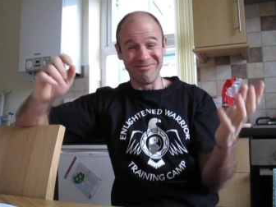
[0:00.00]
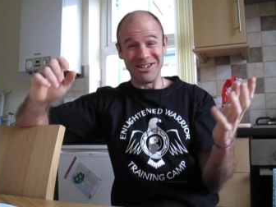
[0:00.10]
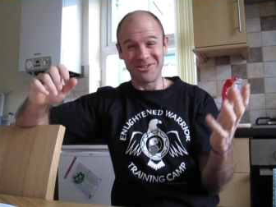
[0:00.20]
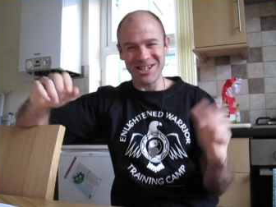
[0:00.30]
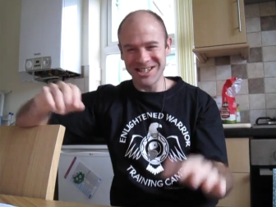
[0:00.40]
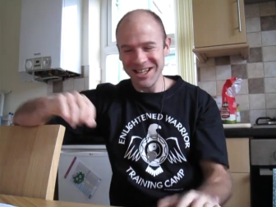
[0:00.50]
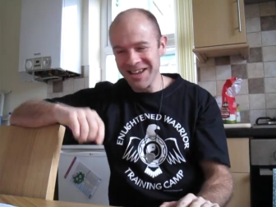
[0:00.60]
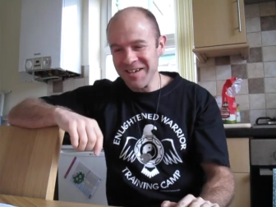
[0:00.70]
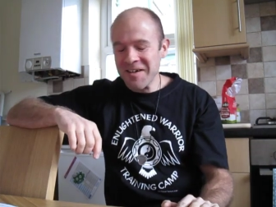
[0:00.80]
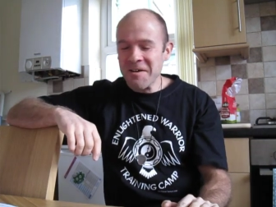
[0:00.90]

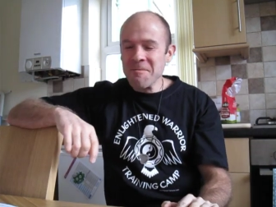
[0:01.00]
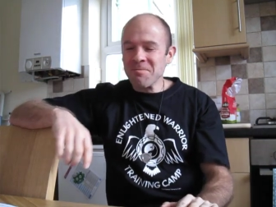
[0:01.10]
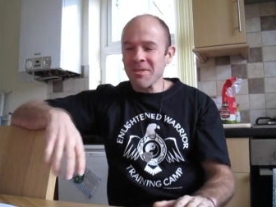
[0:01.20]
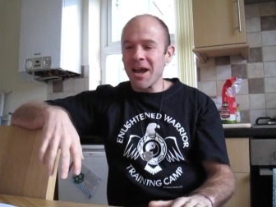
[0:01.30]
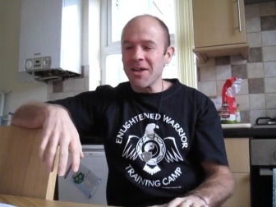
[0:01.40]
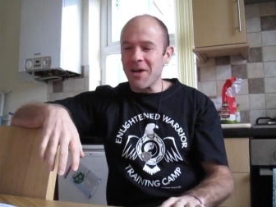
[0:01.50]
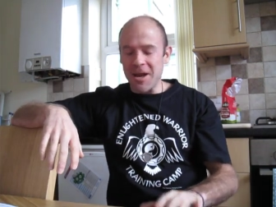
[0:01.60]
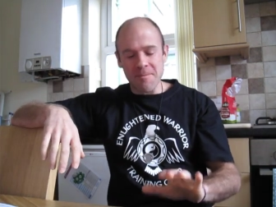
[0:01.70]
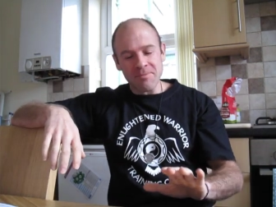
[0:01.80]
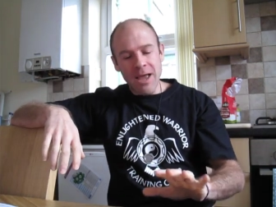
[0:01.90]
Interesting.
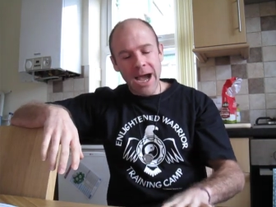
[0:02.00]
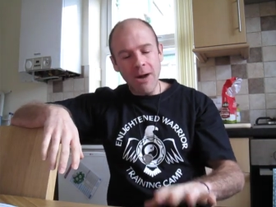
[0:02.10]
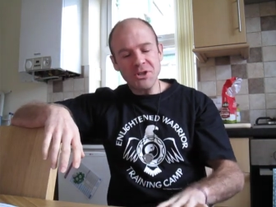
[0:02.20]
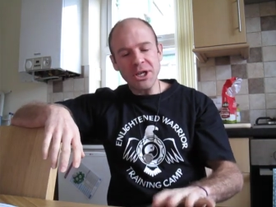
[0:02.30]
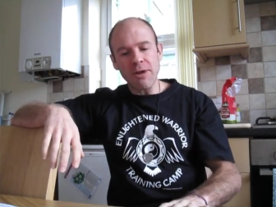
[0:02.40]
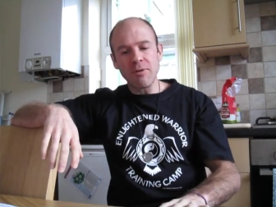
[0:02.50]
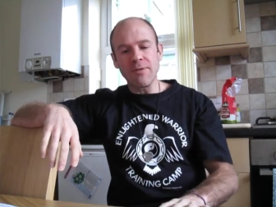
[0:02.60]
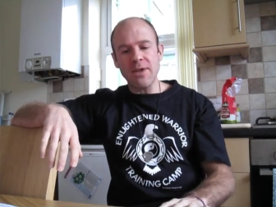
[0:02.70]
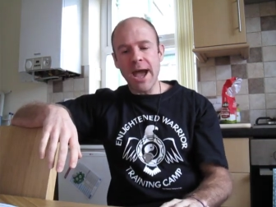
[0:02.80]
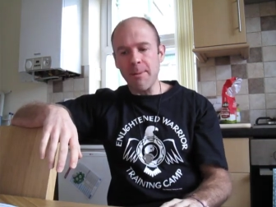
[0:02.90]
Anyway, how do you get rid
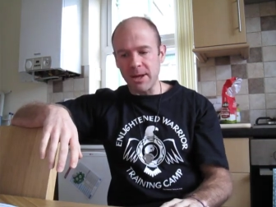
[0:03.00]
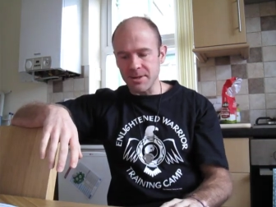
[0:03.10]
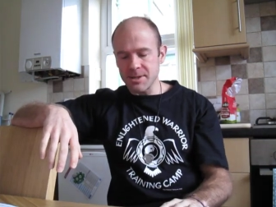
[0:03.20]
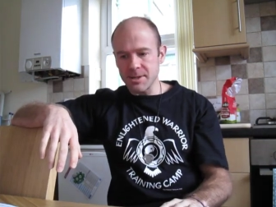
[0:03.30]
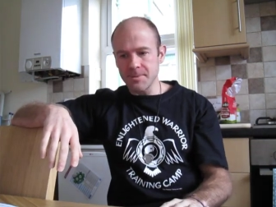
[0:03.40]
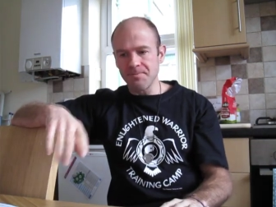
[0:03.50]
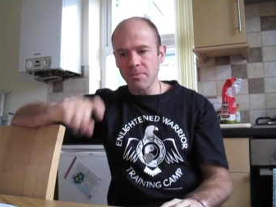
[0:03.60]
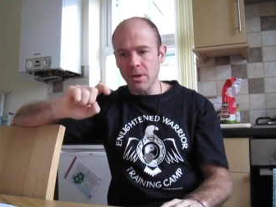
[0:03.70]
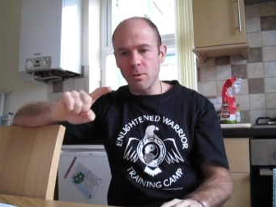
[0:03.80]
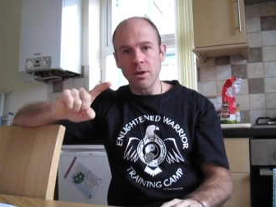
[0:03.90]
of your habits?
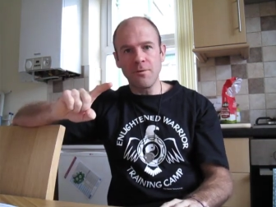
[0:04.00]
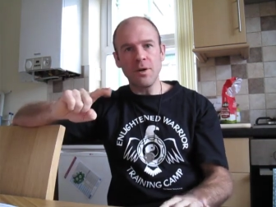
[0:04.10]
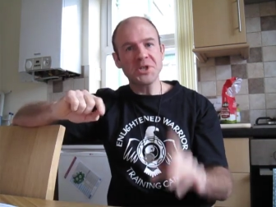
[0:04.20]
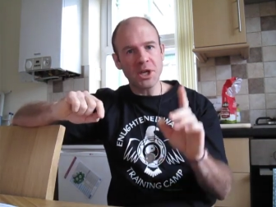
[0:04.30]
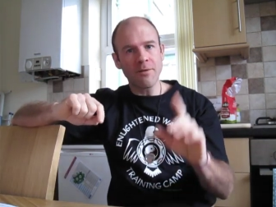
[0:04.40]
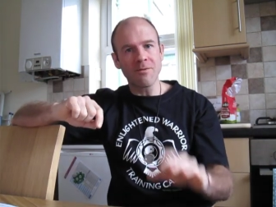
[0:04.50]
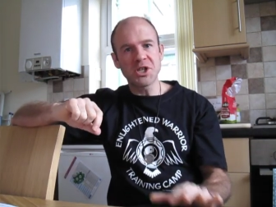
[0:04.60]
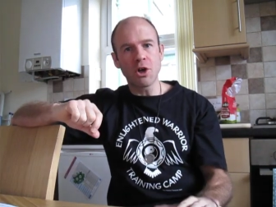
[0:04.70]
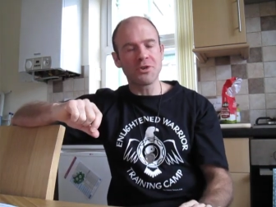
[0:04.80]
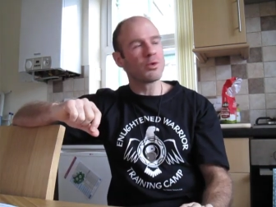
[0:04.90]
Well, the first thing you've
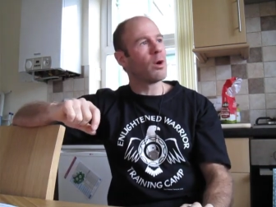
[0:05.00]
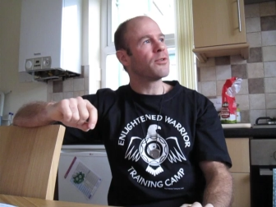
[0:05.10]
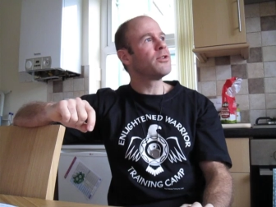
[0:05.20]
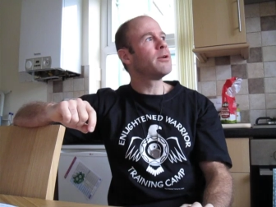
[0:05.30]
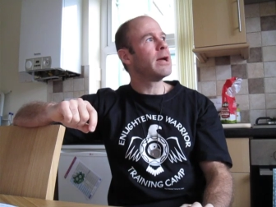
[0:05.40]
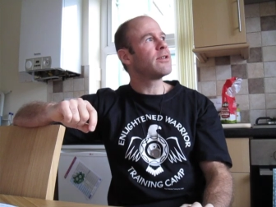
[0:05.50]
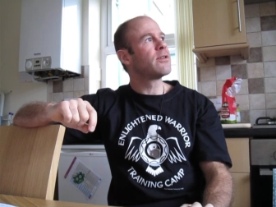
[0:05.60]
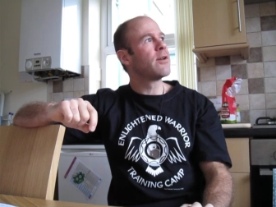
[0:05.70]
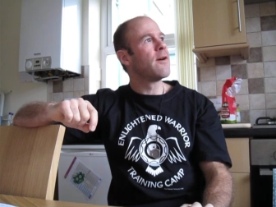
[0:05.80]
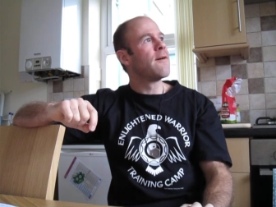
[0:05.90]
obviously got to want to do
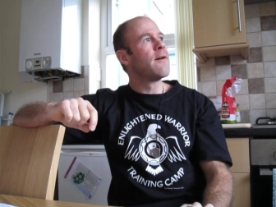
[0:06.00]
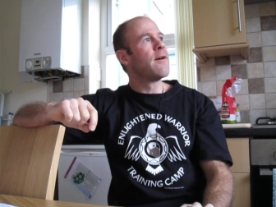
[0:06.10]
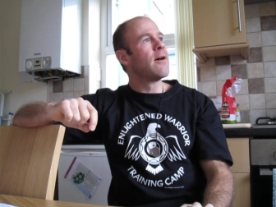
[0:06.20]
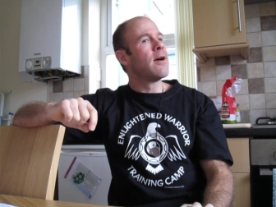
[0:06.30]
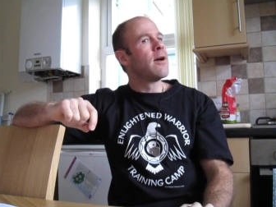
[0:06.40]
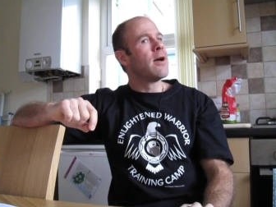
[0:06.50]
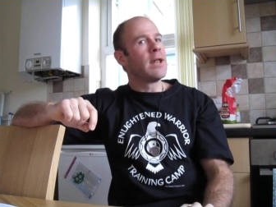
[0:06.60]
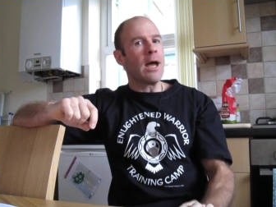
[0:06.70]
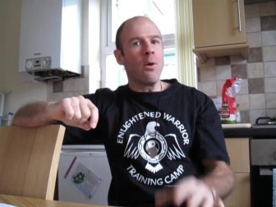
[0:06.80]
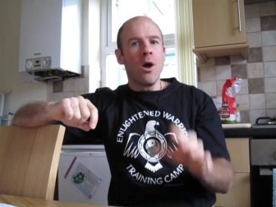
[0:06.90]
it.
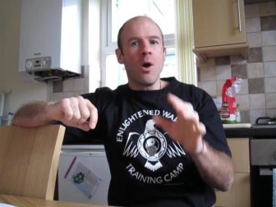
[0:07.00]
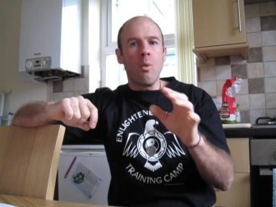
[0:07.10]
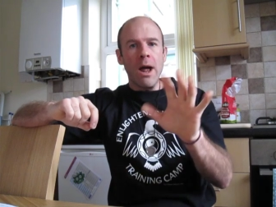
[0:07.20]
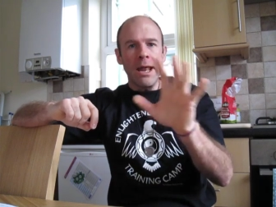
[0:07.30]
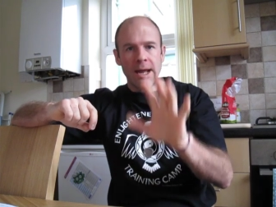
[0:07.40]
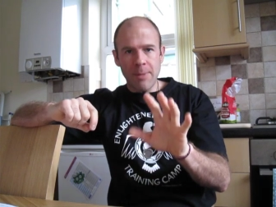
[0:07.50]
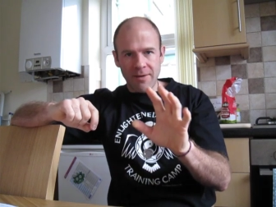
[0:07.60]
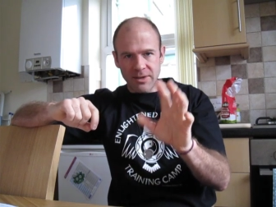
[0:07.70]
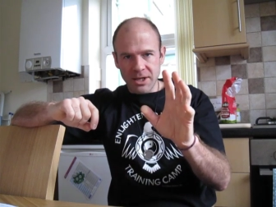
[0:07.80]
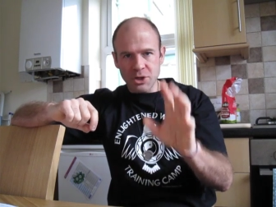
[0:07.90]
Now, while I am
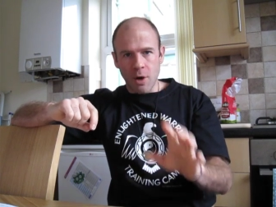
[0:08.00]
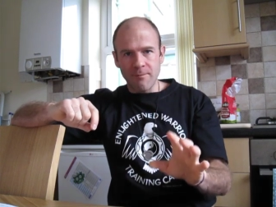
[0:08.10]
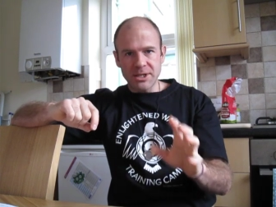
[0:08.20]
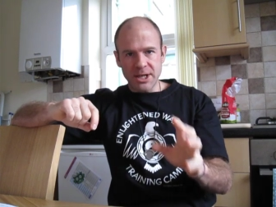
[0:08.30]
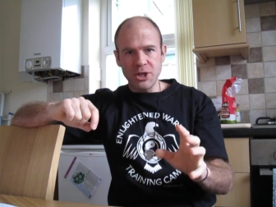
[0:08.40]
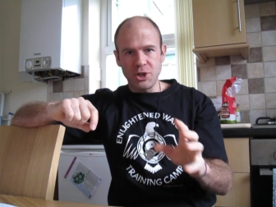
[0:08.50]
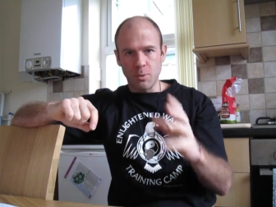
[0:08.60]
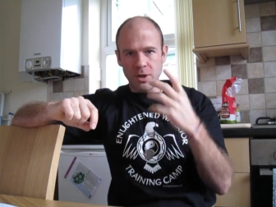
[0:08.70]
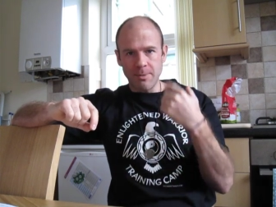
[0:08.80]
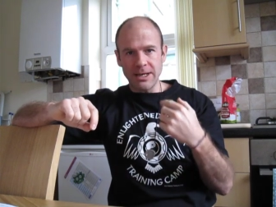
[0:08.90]
having this
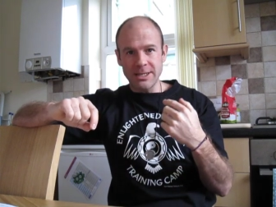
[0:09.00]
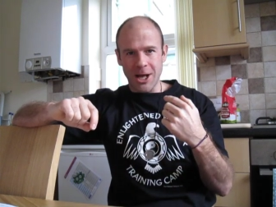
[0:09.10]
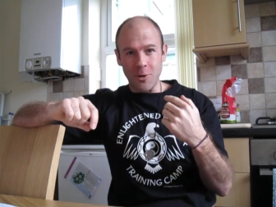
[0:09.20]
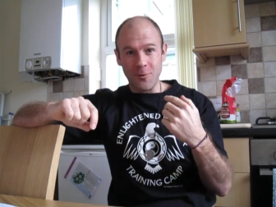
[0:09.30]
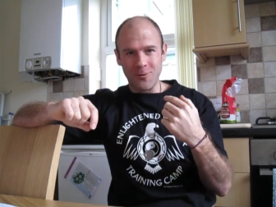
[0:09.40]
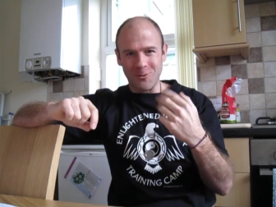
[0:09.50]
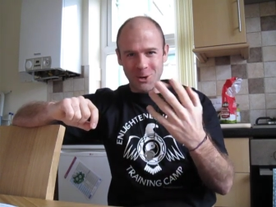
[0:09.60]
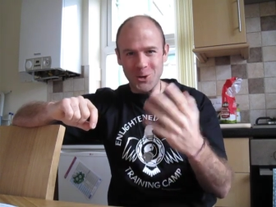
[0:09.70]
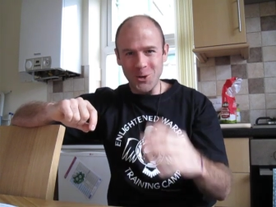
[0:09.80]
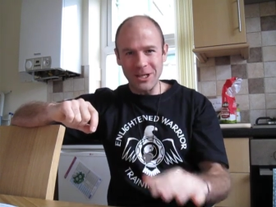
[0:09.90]
conversation with myself,
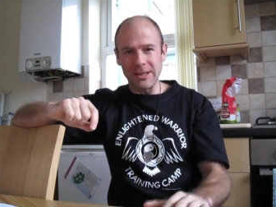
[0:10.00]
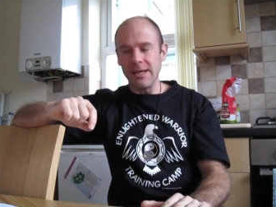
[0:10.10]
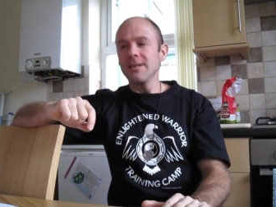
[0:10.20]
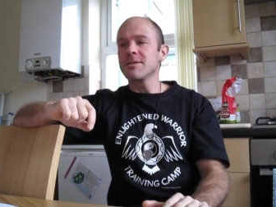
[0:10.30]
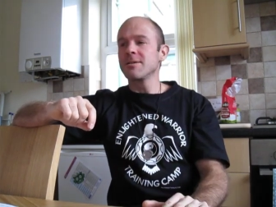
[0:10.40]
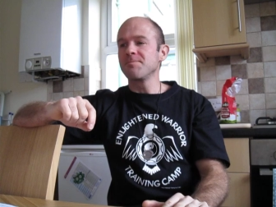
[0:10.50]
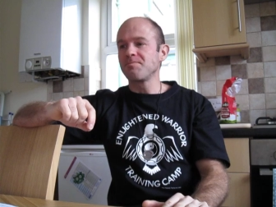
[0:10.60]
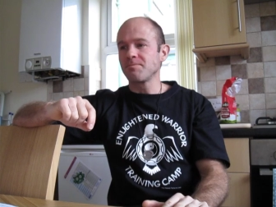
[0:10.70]
recording this,